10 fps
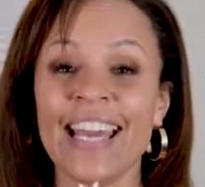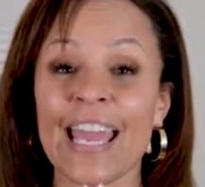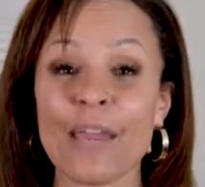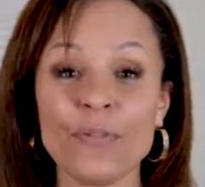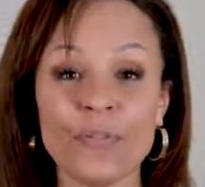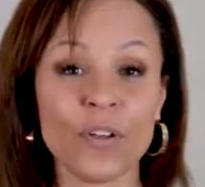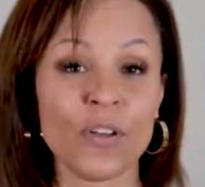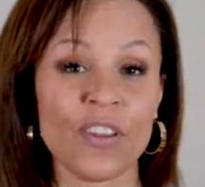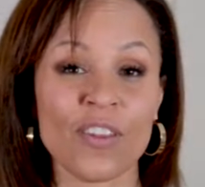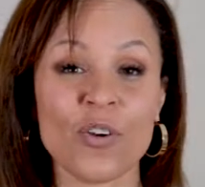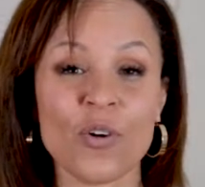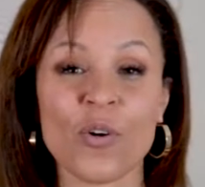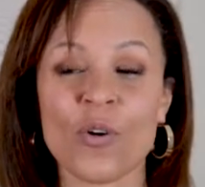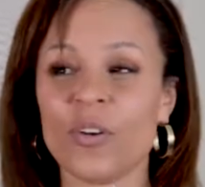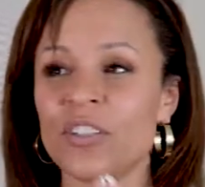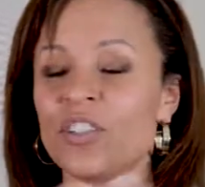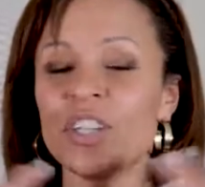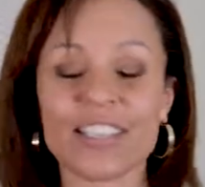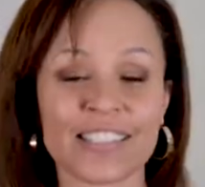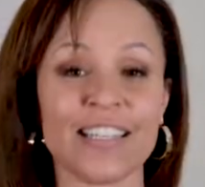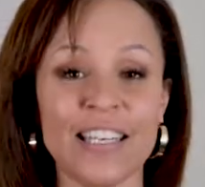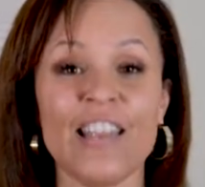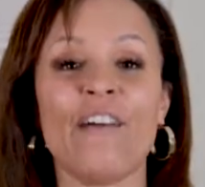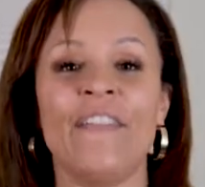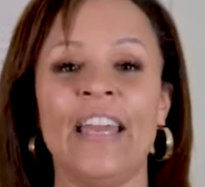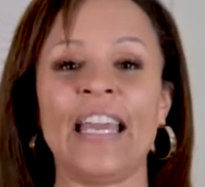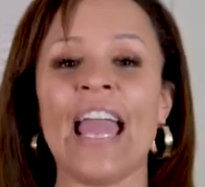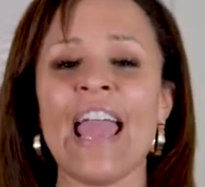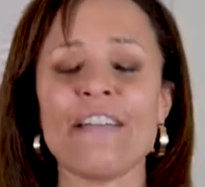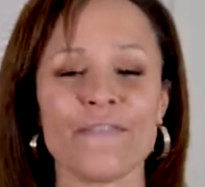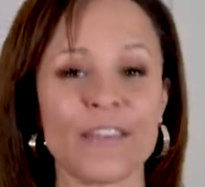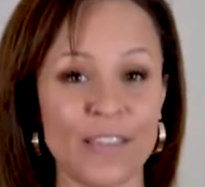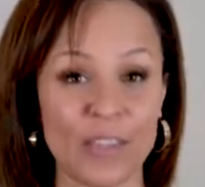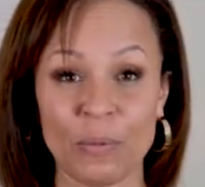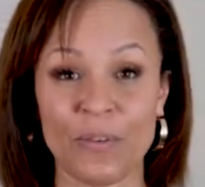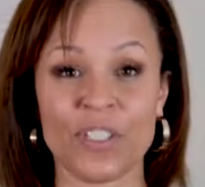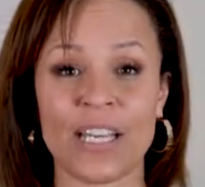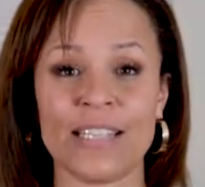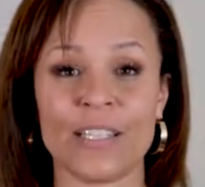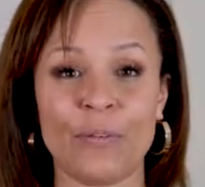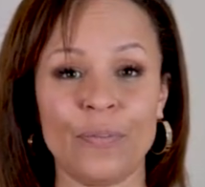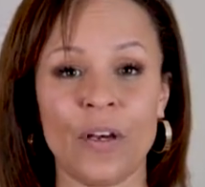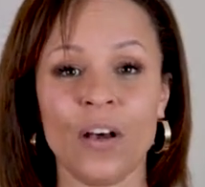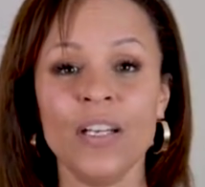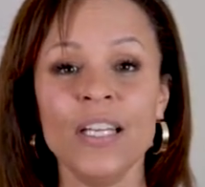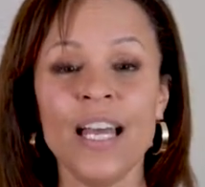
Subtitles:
If you're just loving everything that we've shared so far,